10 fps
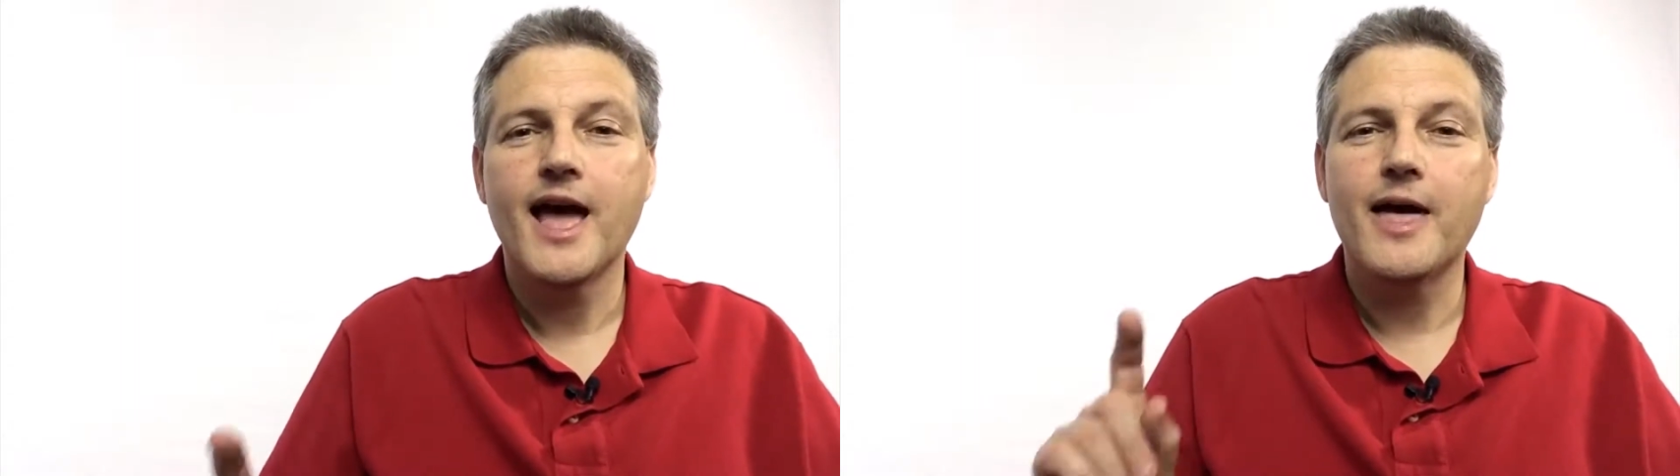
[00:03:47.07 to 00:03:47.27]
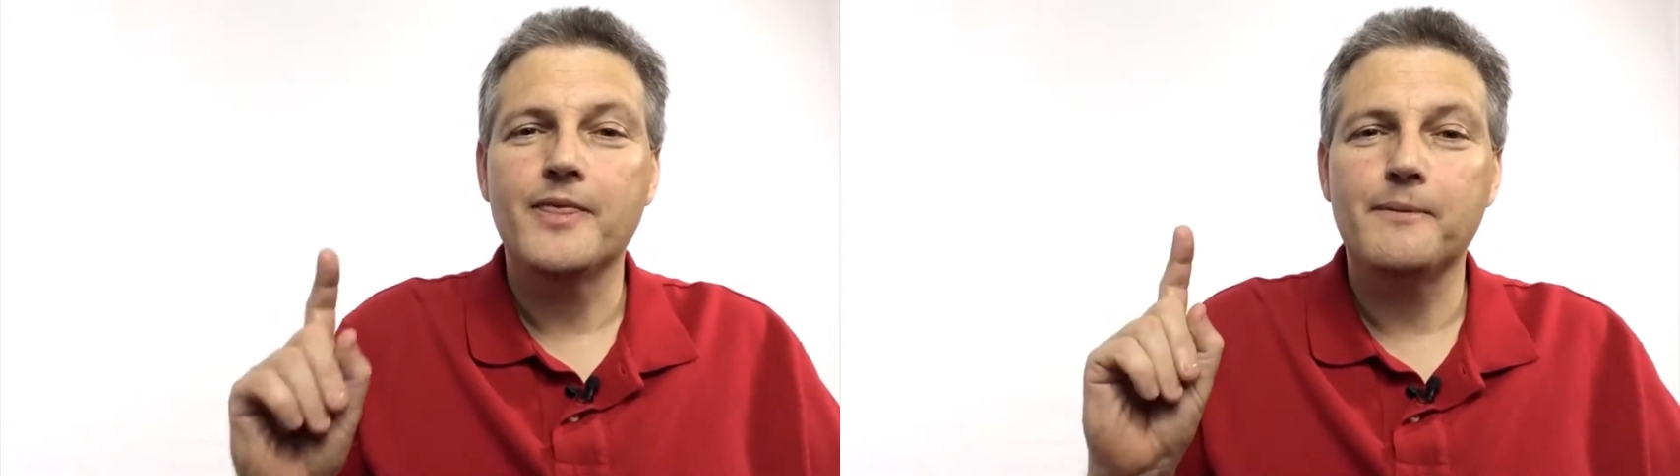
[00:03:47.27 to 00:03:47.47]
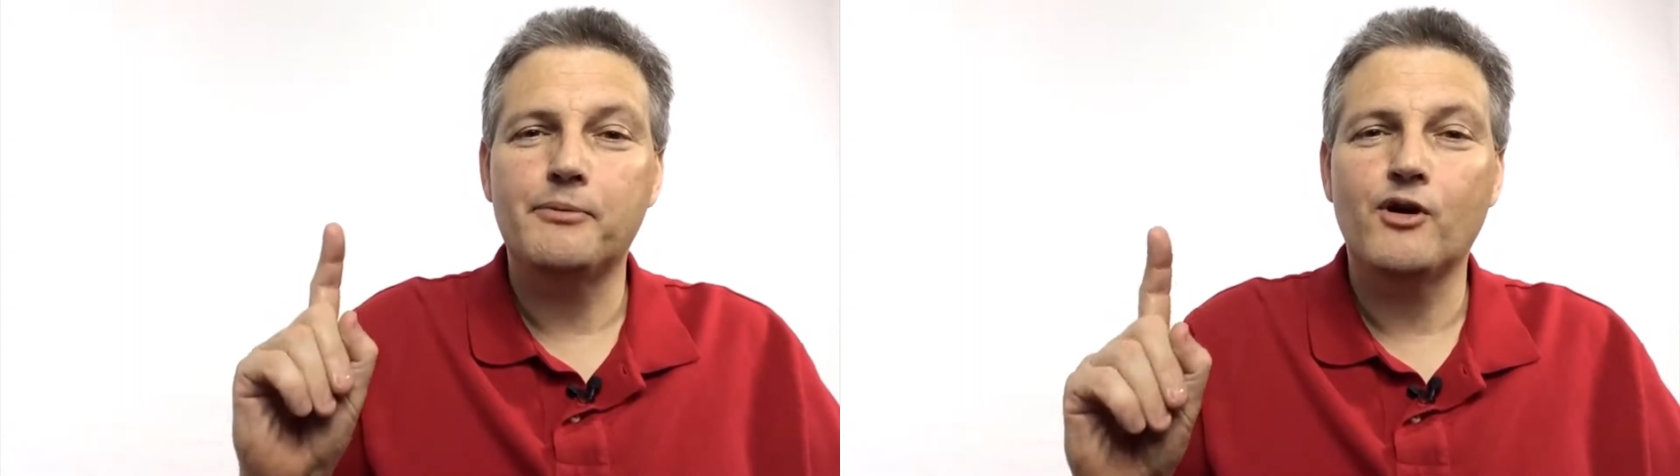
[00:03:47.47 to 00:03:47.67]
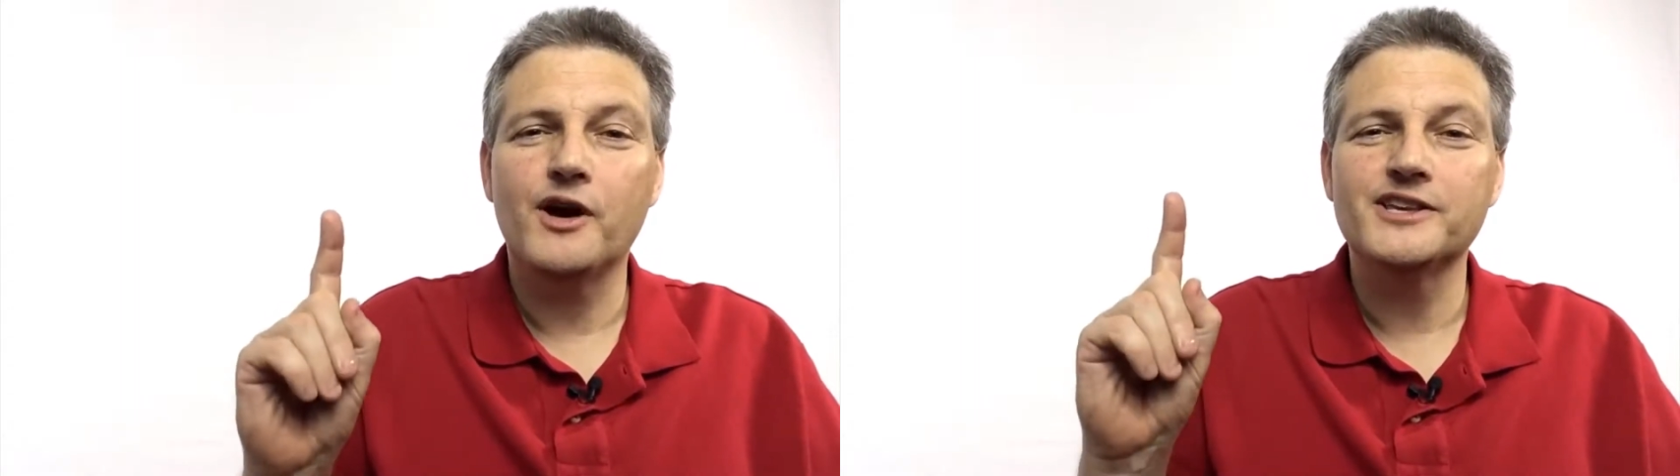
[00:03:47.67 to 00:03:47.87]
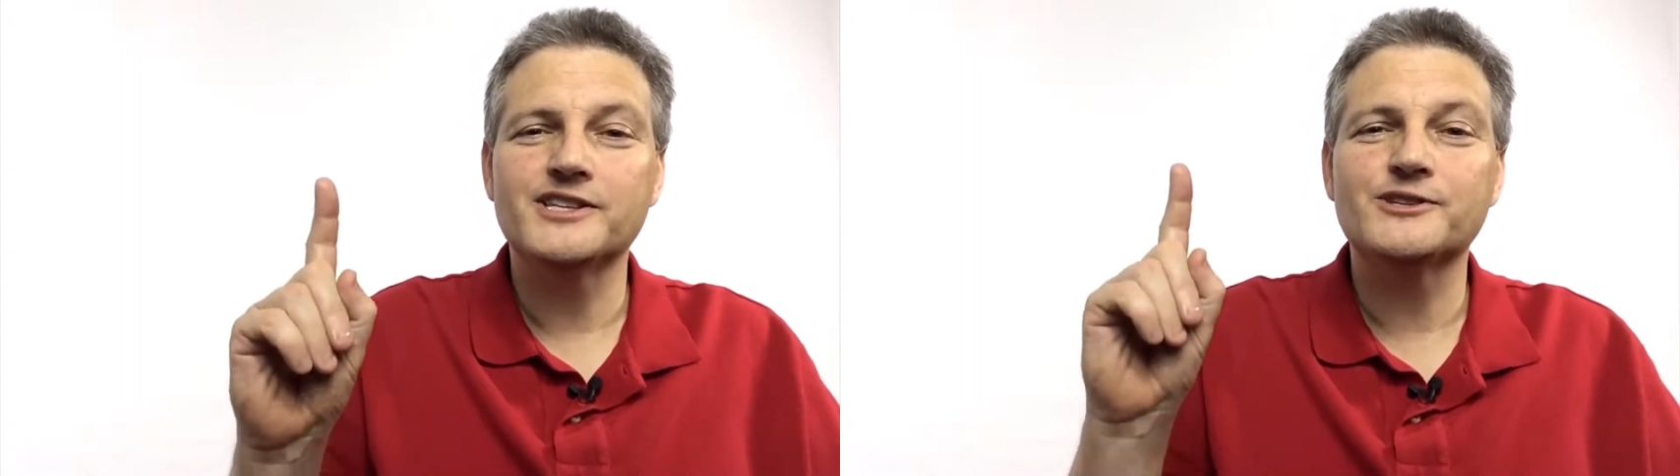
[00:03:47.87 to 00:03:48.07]
and their
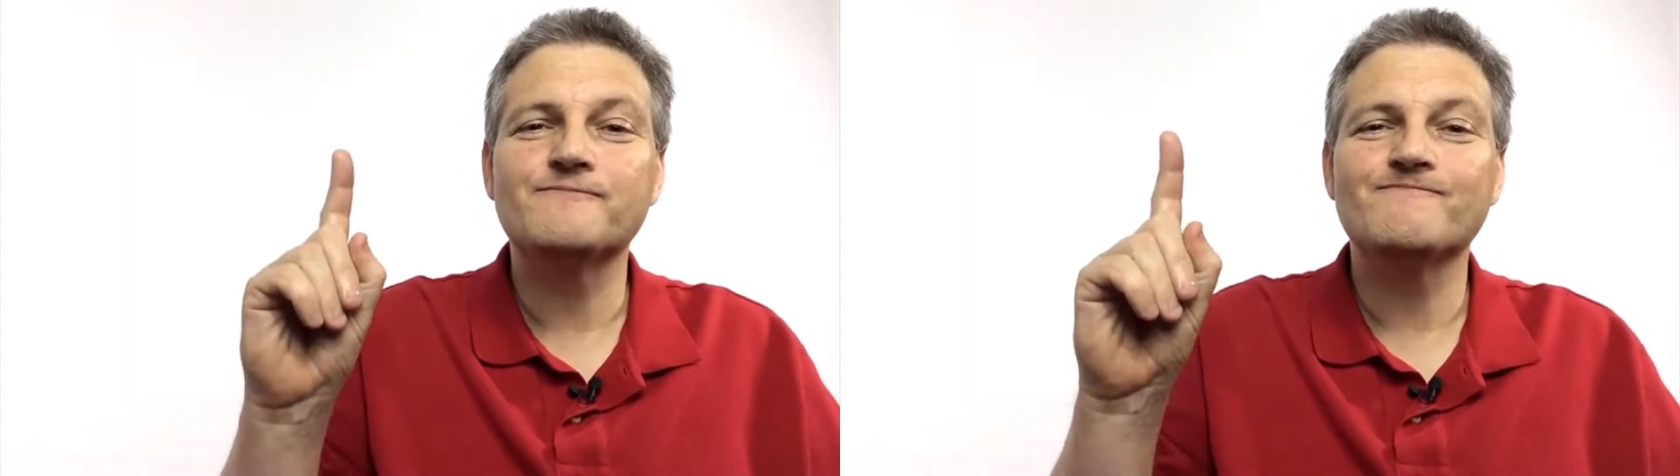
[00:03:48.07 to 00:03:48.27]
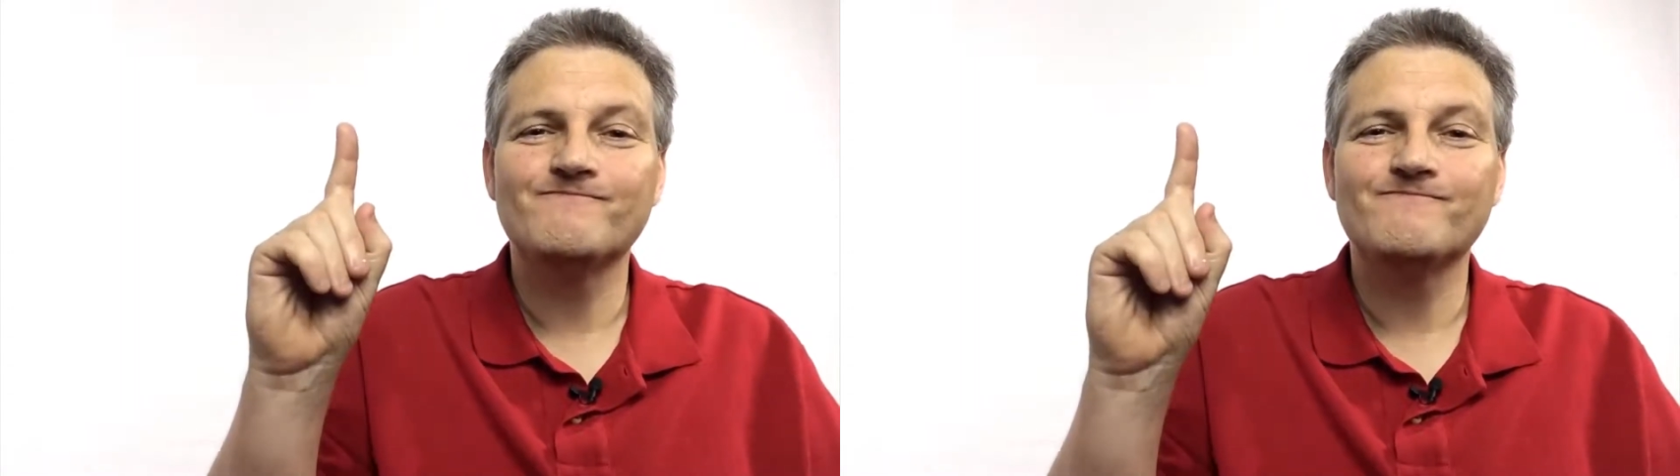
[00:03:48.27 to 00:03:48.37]
price